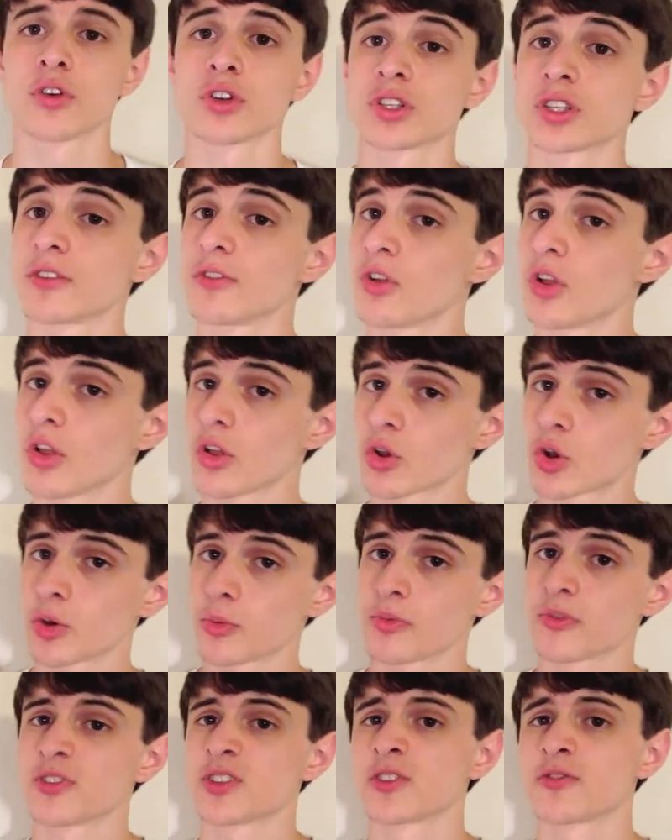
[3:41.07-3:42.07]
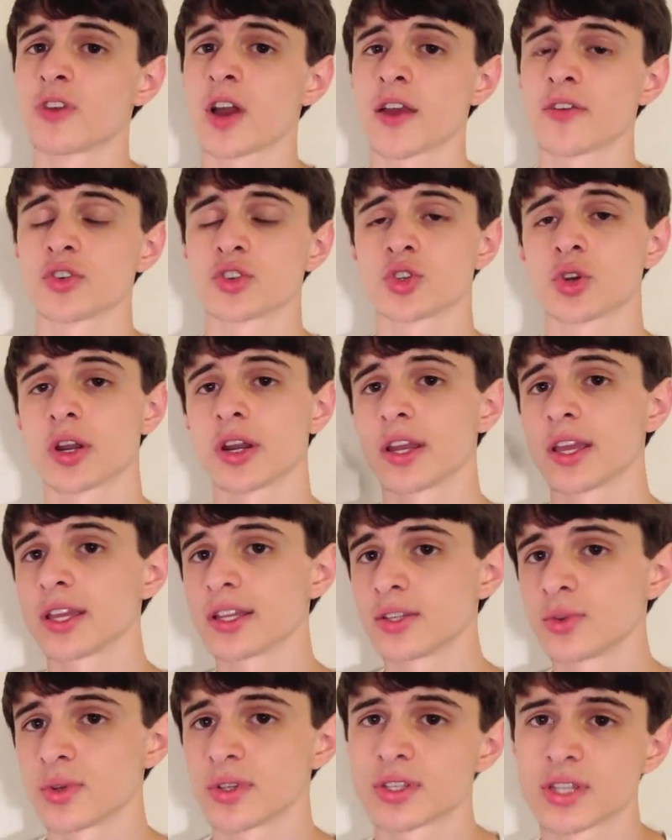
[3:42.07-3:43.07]
First of all, a group of survivors trying to
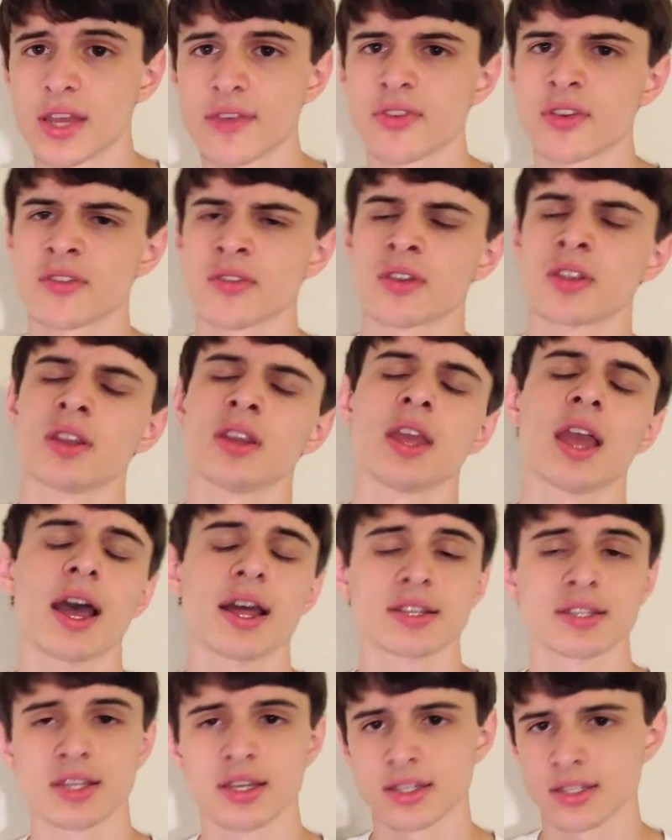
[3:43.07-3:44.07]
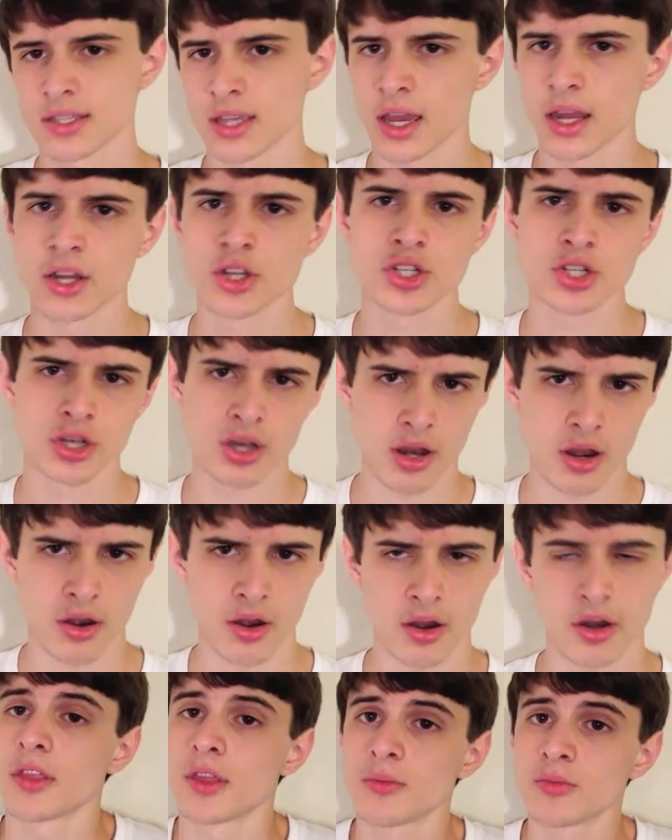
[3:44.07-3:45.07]
get to a safe haven, yeah, that's kind of
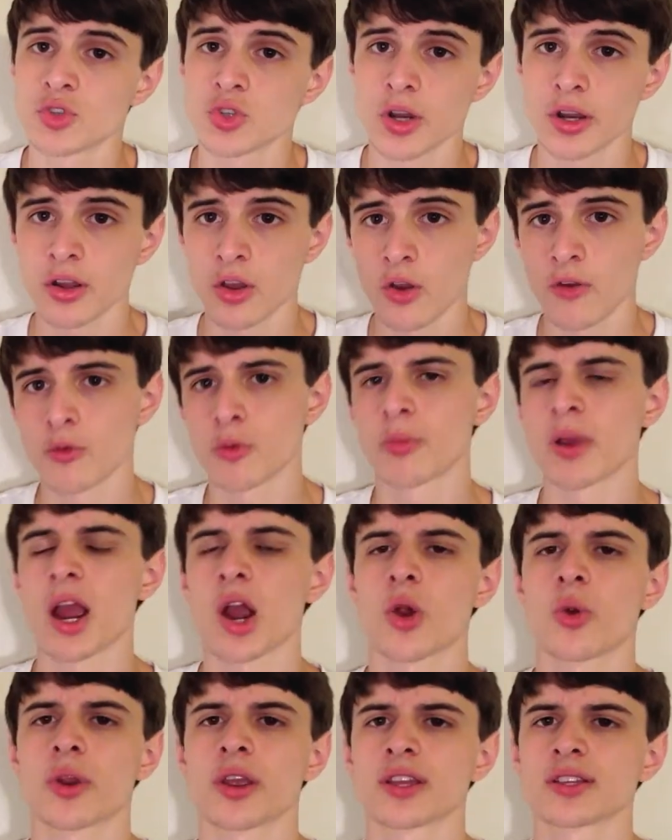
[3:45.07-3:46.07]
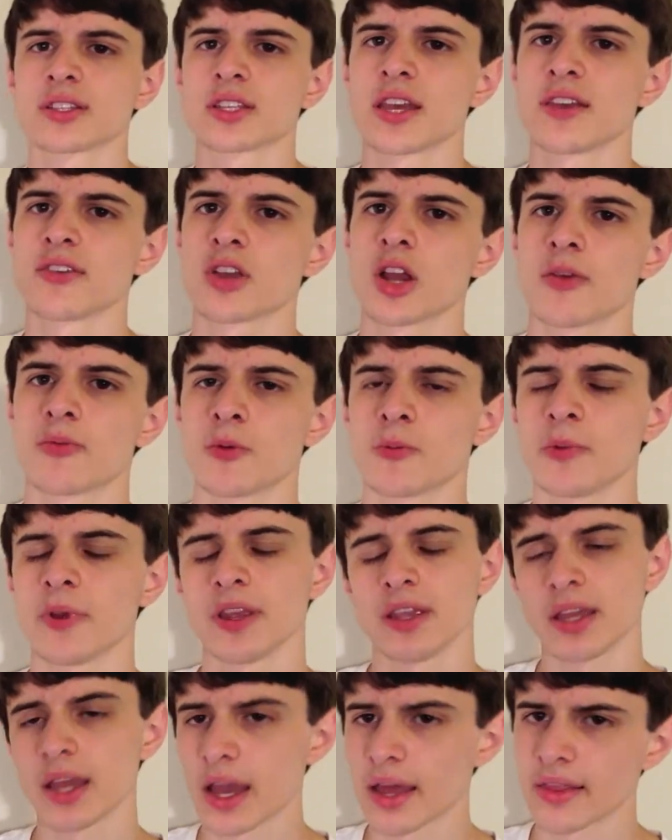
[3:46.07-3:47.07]
generic. Them trying to overpowering a safe
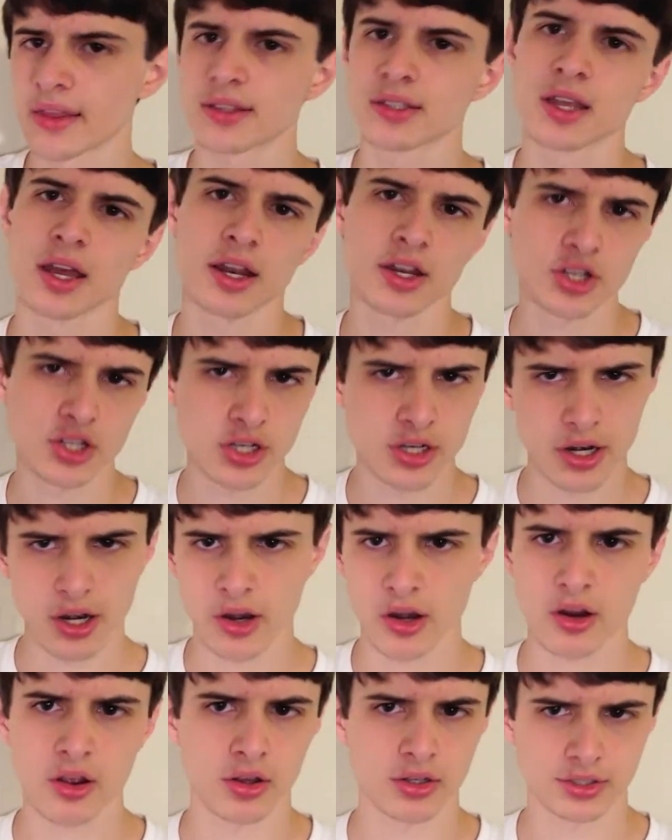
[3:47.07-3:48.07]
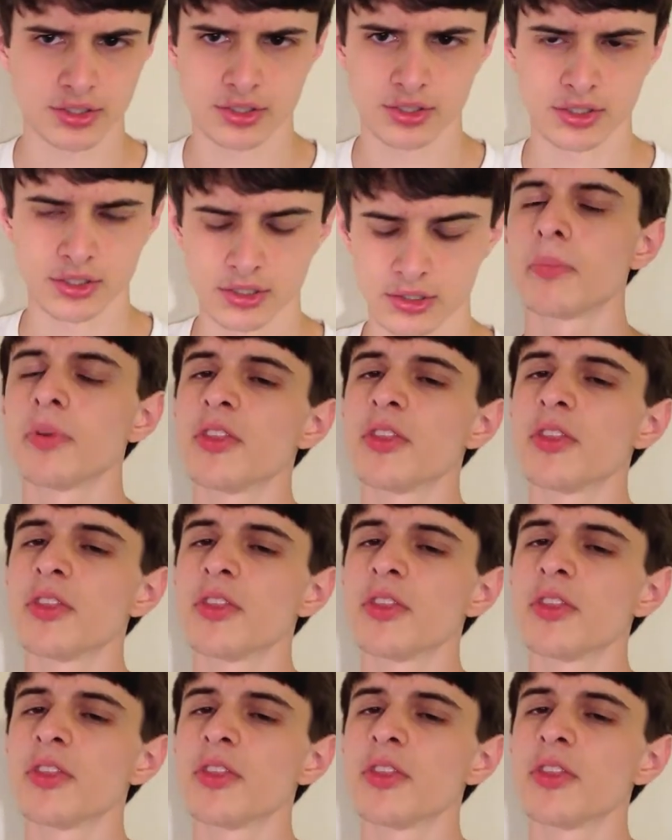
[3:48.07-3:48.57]
government, yeah, that's kind of generic also.